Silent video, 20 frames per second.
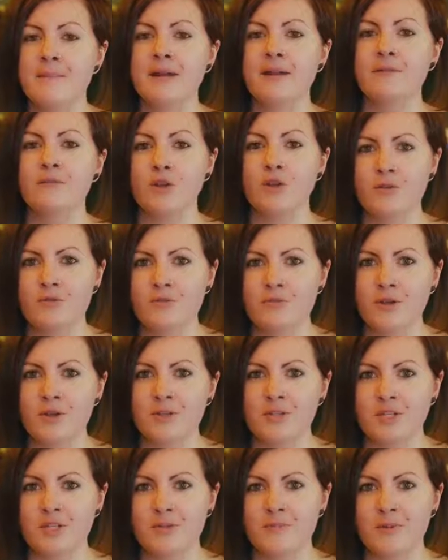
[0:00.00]
but I've learned from
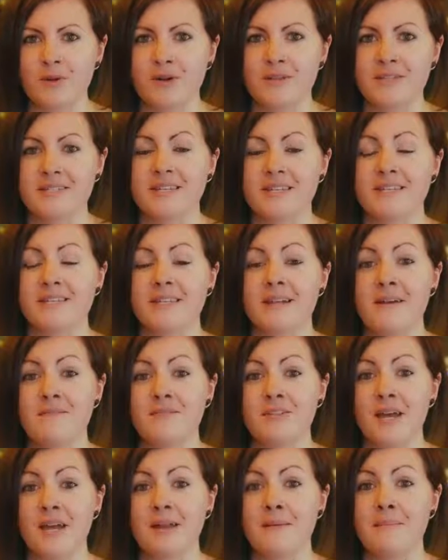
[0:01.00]
those experiences and
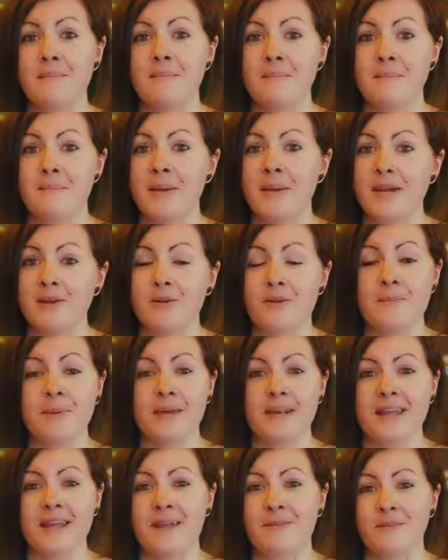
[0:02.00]
I've done better and
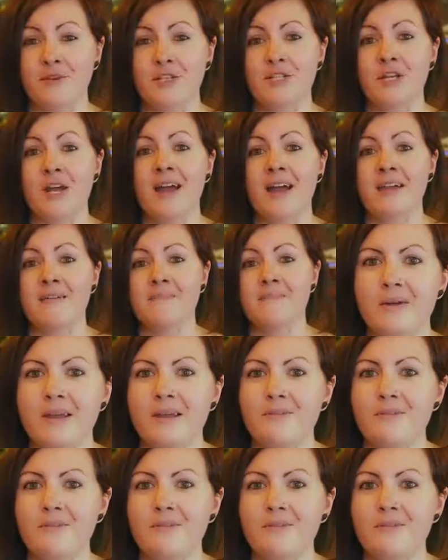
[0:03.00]
better every time.